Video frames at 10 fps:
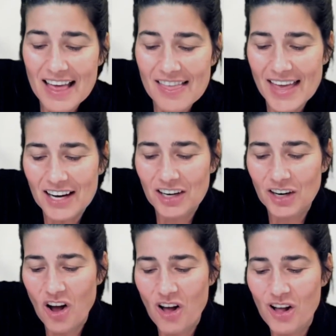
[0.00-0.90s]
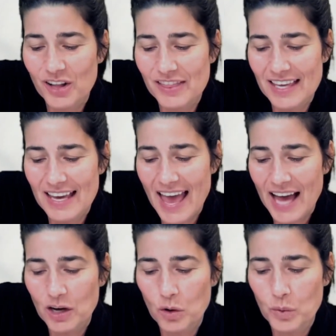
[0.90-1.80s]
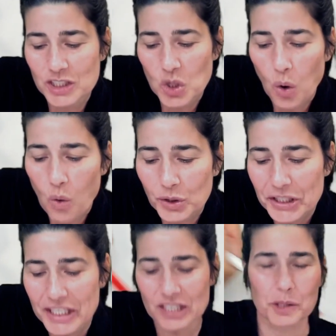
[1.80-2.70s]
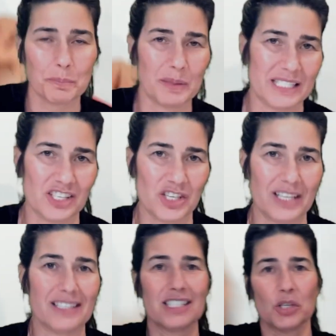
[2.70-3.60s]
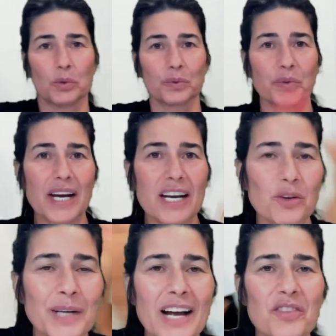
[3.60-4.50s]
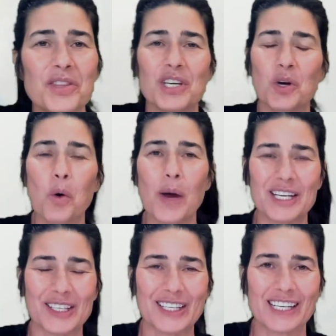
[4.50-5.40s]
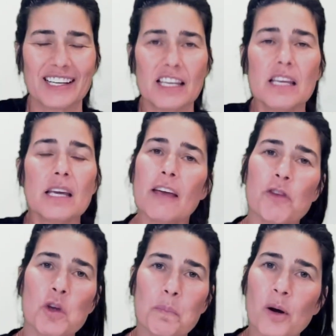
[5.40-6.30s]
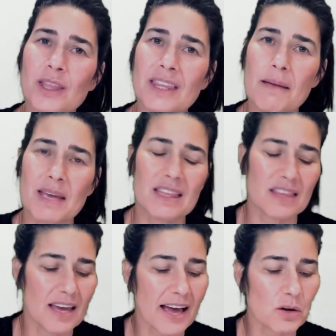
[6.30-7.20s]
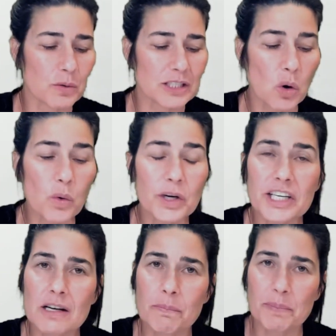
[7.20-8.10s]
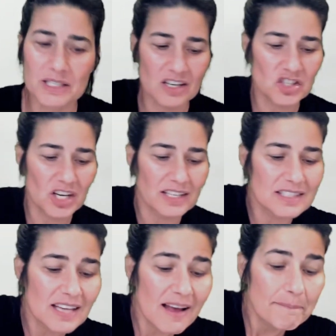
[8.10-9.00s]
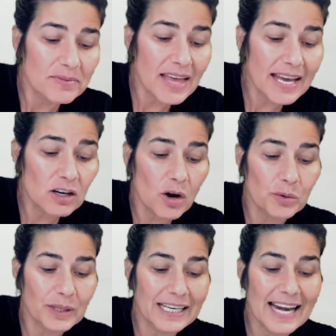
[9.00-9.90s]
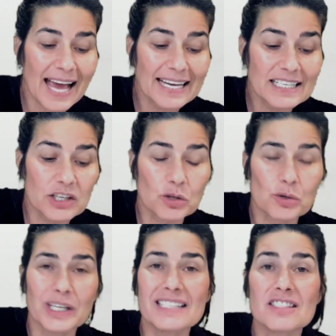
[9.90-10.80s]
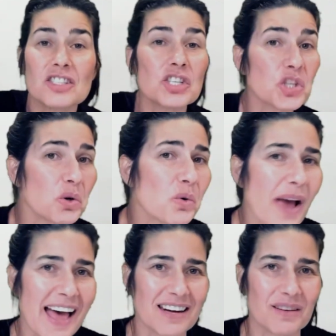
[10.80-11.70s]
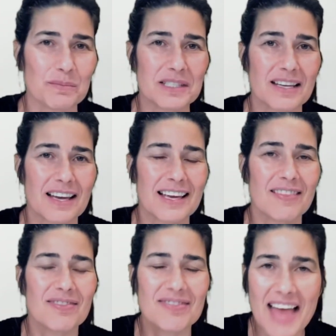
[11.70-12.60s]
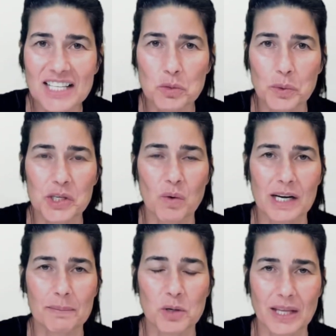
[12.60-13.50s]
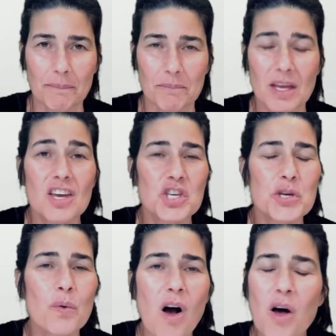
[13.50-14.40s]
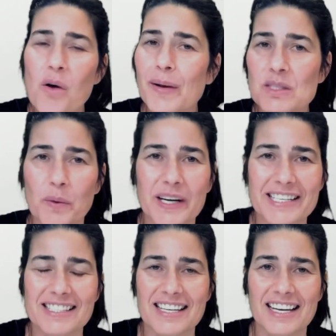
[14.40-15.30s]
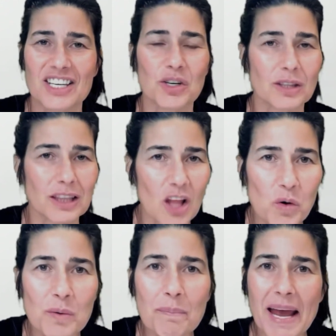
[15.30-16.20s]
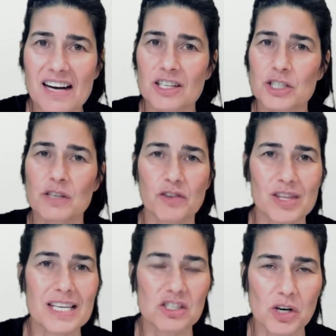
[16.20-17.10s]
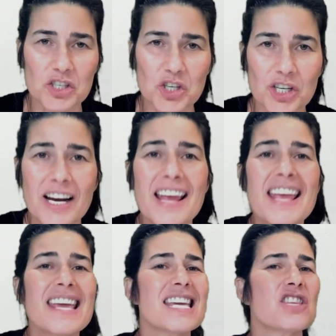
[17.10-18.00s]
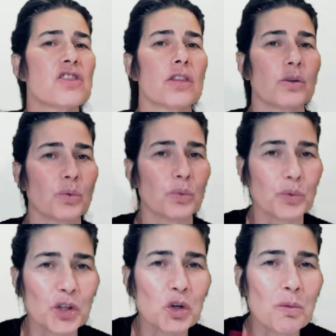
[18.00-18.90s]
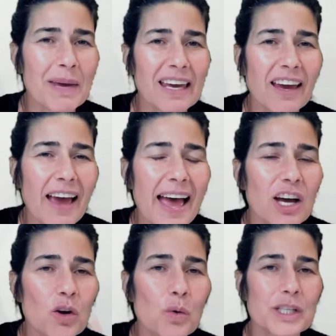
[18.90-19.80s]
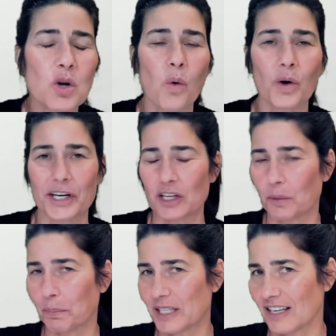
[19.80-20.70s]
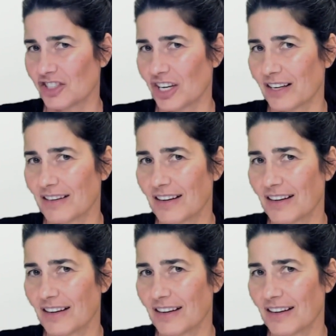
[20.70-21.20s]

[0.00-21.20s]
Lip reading: They are called the equatorial positions, the ring around the equator. If you put them in the equatorial positions, they are only 90 degrees to 2 atoms. That's where you want to put them. You always want to stick your lone pairs for this structure in the roomy equatorial position.